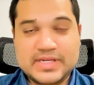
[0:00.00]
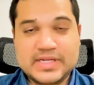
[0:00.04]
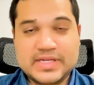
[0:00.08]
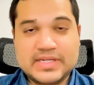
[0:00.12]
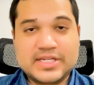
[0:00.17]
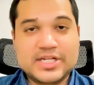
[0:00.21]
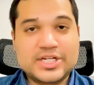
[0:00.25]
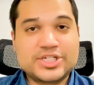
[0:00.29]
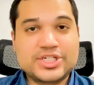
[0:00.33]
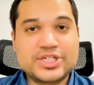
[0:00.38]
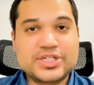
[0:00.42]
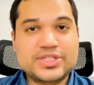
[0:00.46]

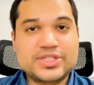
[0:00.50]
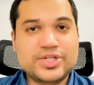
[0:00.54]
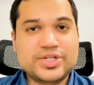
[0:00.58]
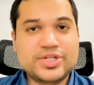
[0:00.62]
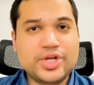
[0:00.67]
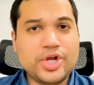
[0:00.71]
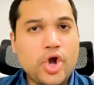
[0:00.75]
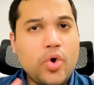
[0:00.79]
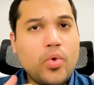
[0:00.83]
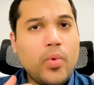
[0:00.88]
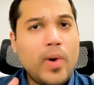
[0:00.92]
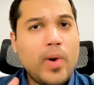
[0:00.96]
condition to
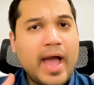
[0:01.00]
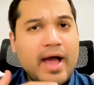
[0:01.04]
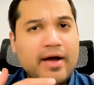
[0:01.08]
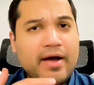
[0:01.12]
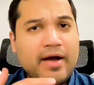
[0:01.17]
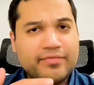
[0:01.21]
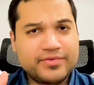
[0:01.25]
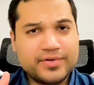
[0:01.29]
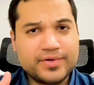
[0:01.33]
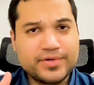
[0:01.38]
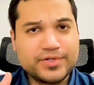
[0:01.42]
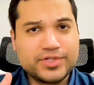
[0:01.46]
go
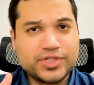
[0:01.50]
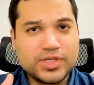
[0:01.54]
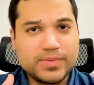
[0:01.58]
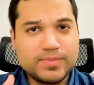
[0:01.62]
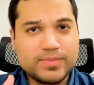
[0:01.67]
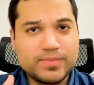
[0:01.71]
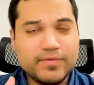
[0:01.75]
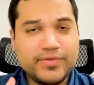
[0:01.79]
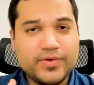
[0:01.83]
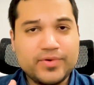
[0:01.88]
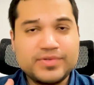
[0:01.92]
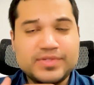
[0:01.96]
after
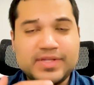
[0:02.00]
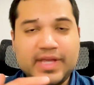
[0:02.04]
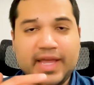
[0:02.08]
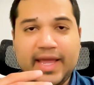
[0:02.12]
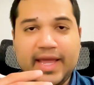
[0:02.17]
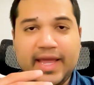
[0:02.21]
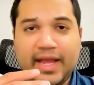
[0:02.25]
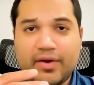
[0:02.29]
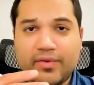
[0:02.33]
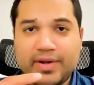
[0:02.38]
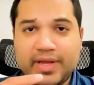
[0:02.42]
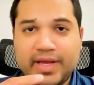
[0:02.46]
some of those
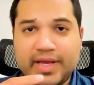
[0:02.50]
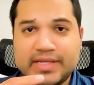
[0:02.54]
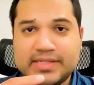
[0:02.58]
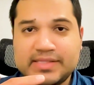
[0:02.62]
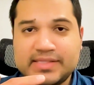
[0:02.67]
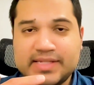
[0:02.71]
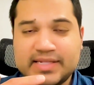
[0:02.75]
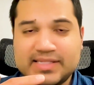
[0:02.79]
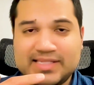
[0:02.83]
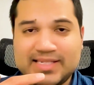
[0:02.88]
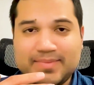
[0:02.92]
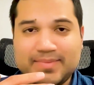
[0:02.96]

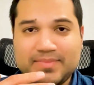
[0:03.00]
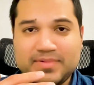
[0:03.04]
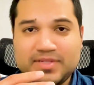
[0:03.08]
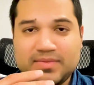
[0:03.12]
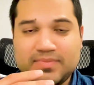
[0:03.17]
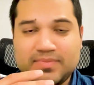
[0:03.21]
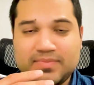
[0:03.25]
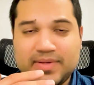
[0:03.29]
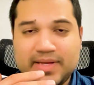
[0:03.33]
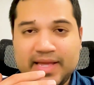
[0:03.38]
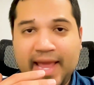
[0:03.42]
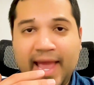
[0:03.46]
areas that seem
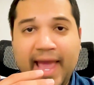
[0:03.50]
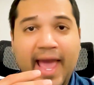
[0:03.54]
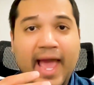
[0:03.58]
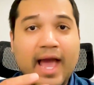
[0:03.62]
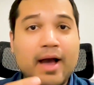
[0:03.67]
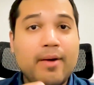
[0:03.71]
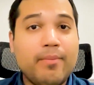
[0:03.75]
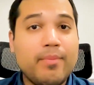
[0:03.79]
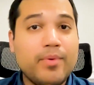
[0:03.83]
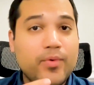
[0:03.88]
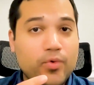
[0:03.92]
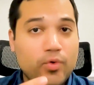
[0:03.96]
to be
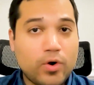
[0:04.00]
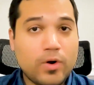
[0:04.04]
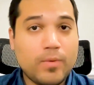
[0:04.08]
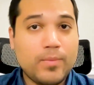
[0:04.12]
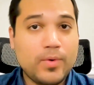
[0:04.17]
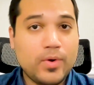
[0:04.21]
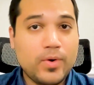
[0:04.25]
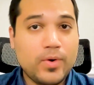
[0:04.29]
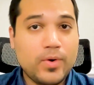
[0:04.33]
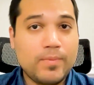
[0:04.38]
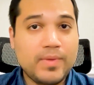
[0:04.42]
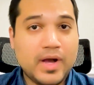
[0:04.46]

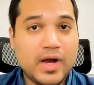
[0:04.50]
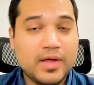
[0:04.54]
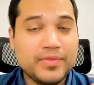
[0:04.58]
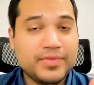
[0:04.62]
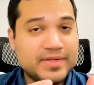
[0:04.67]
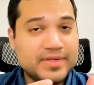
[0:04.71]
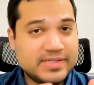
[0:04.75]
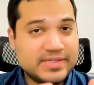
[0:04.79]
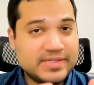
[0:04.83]
abnormal on the